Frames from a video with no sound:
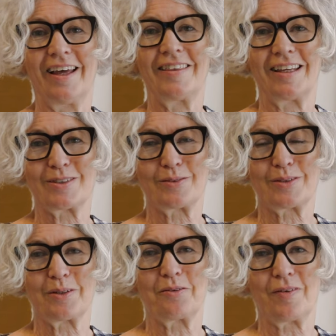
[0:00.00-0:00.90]
and that's
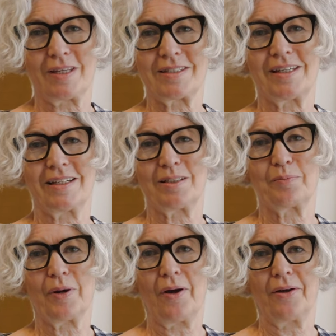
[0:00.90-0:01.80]
also a fascinating
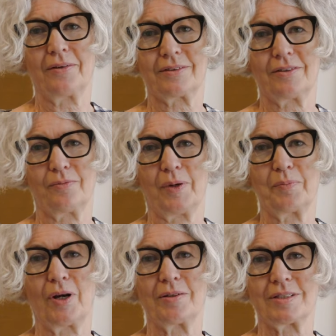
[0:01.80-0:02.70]
part of my
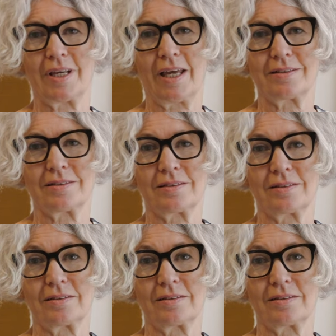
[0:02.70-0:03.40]
process.